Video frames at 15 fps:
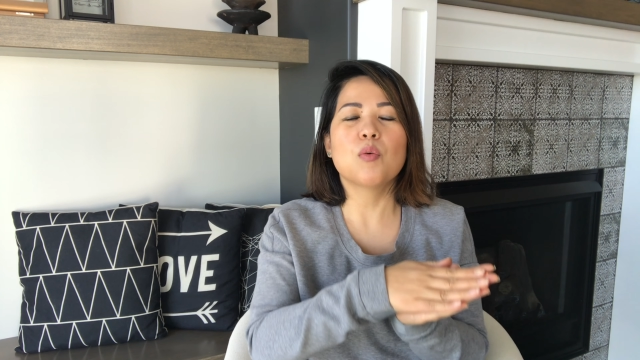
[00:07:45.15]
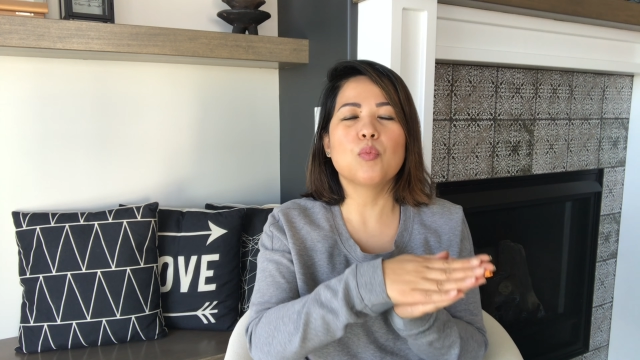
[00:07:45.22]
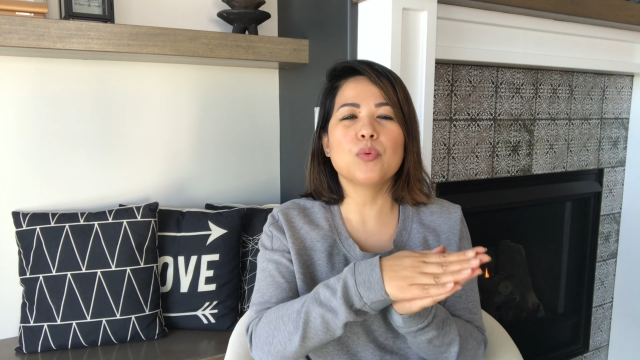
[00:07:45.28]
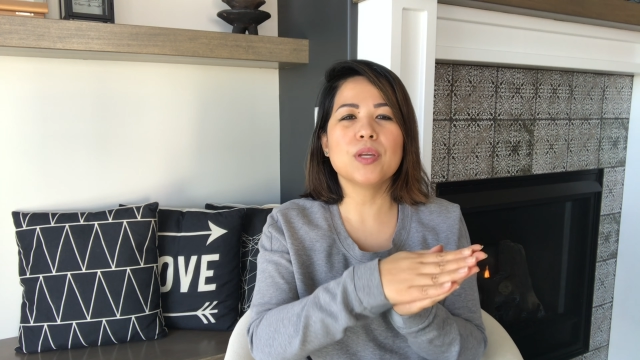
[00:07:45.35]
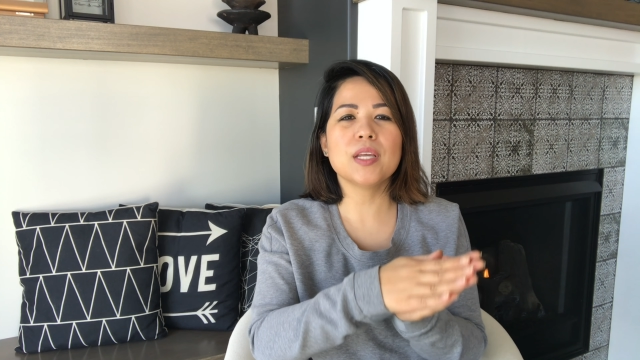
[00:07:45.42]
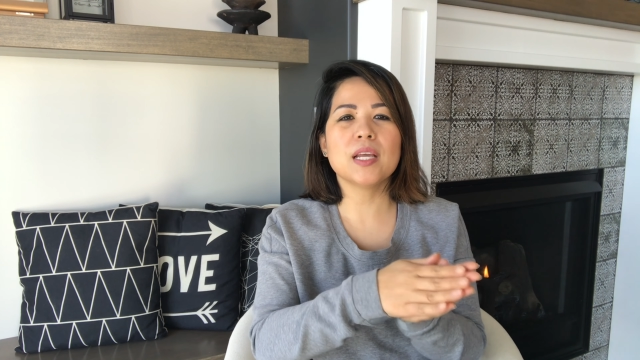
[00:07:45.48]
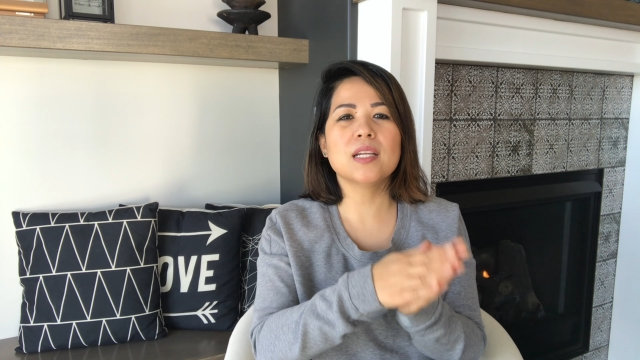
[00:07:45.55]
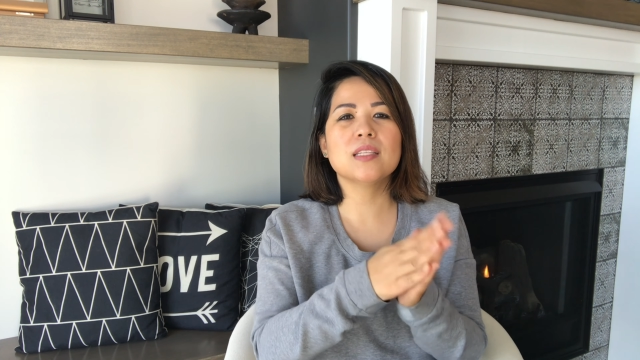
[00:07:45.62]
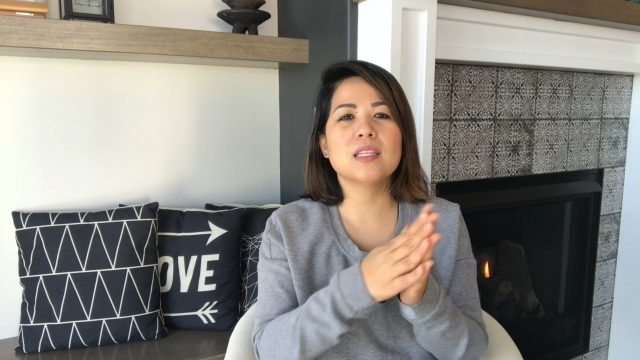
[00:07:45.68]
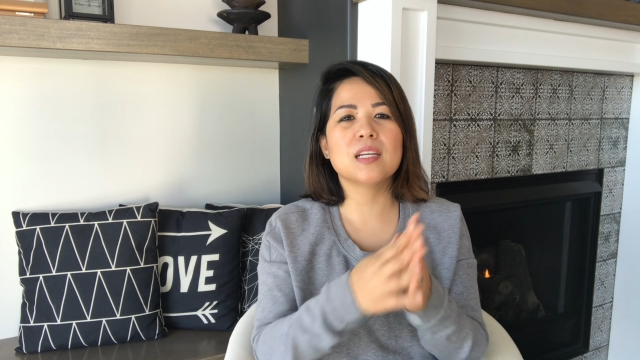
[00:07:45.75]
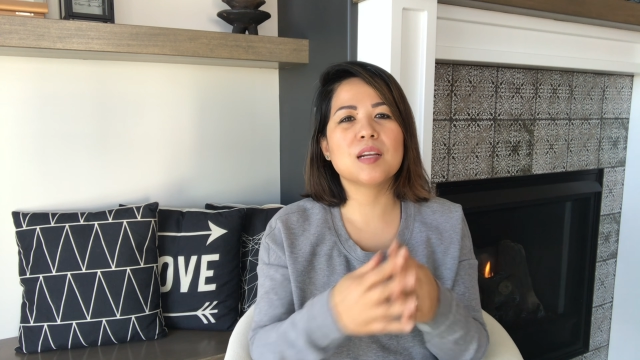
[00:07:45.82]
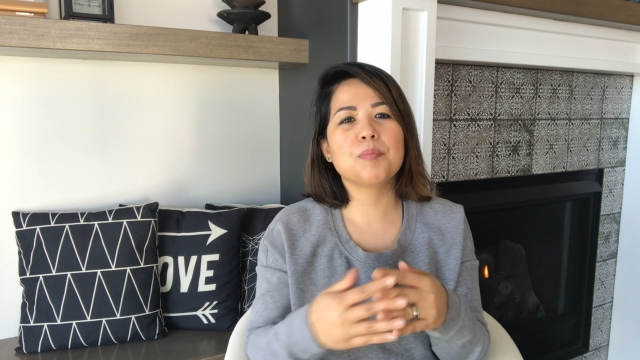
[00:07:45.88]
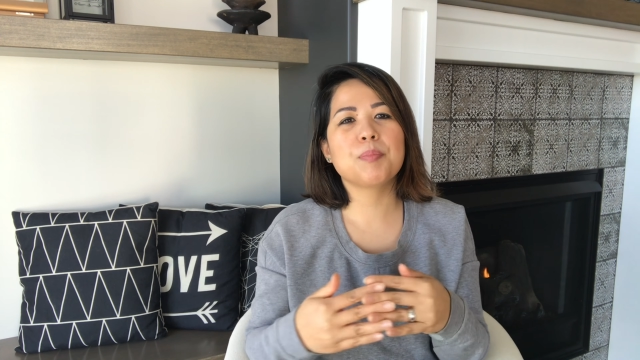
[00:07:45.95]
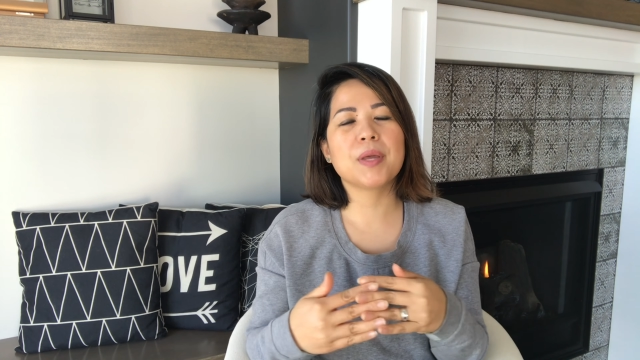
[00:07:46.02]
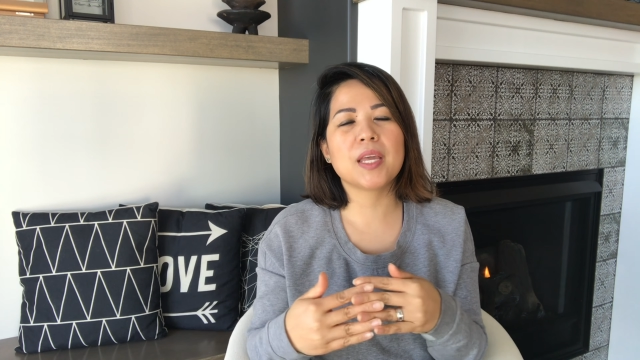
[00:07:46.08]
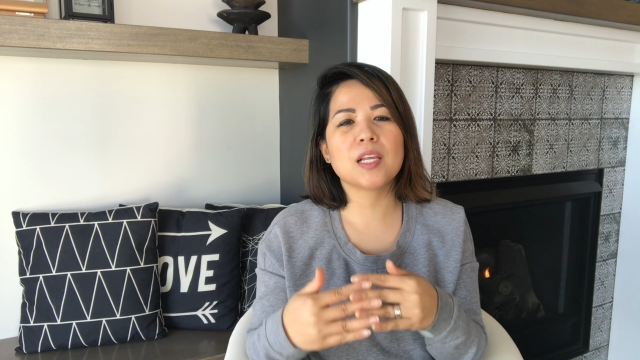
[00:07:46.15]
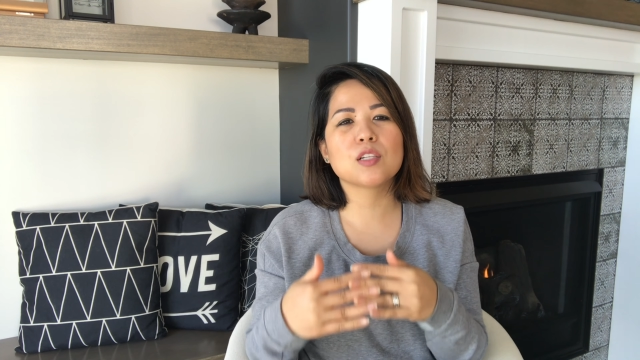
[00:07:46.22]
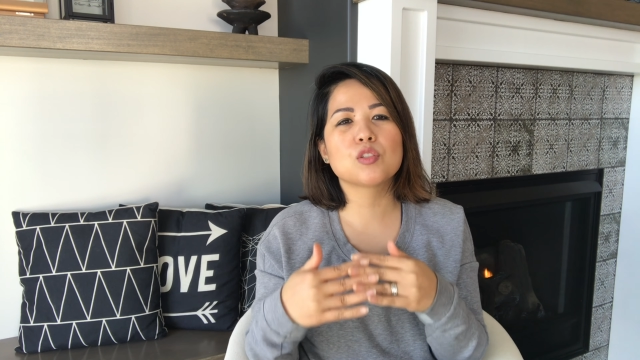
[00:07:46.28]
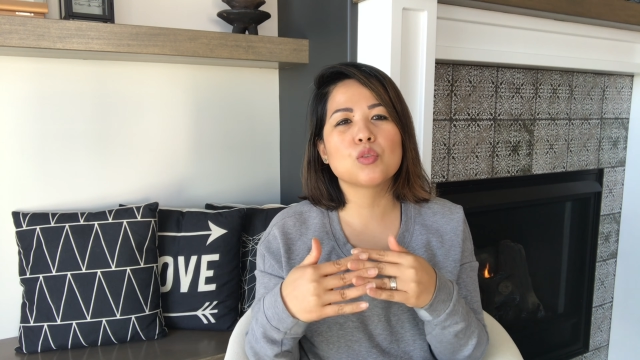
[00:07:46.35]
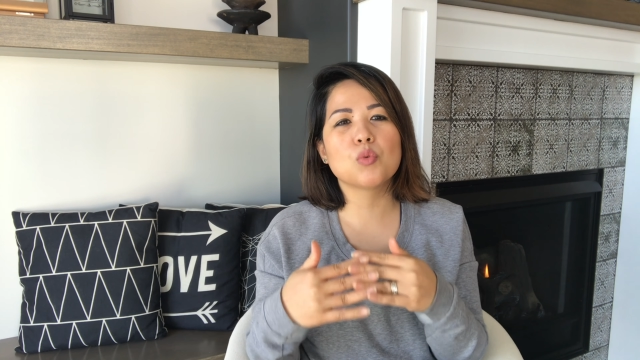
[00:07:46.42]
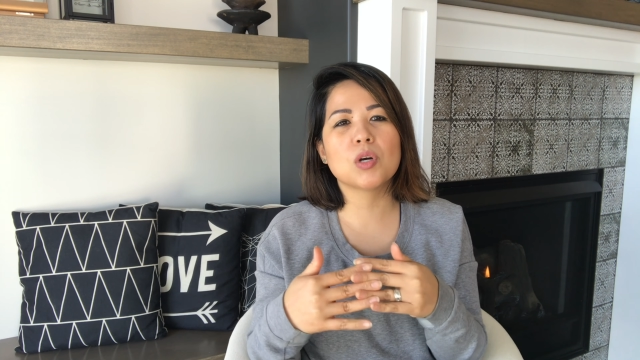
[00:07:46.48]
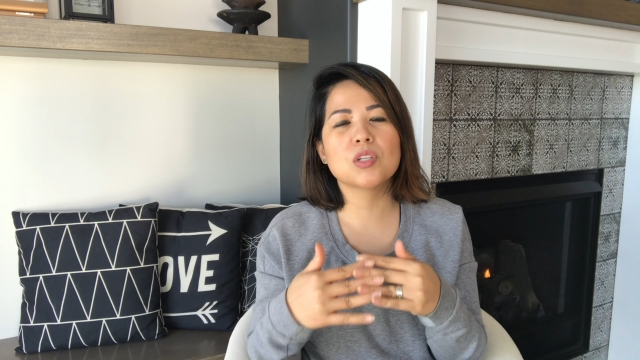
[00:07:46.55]
we ended up paying
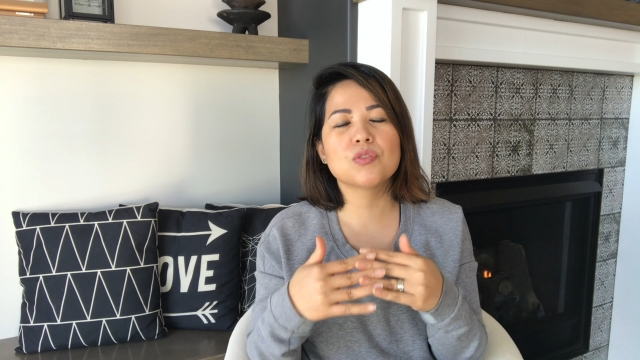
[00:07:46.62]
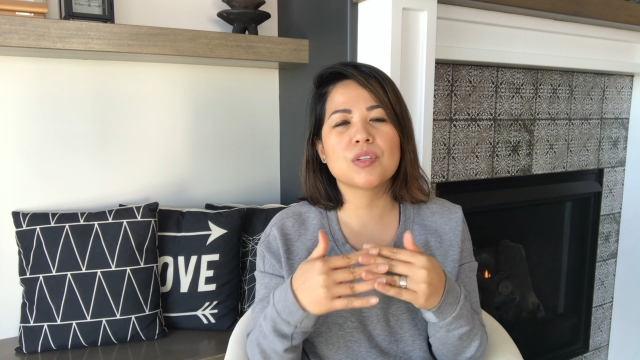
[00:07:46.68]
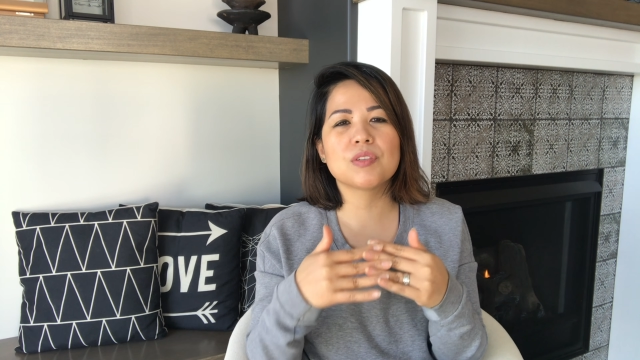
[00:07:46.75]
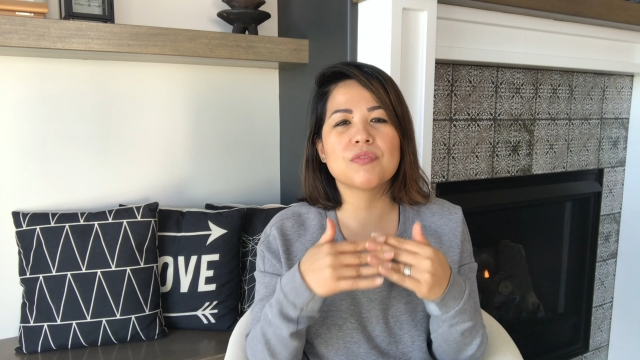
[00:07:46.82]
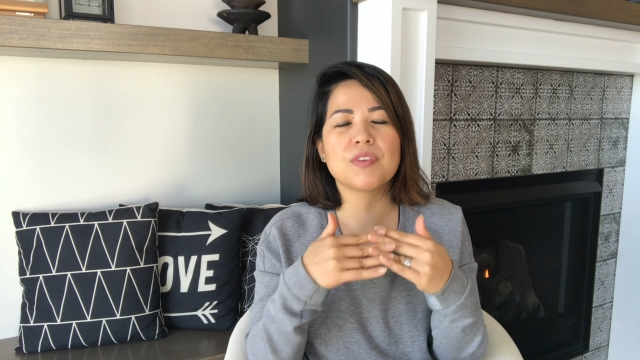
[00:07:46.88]
$205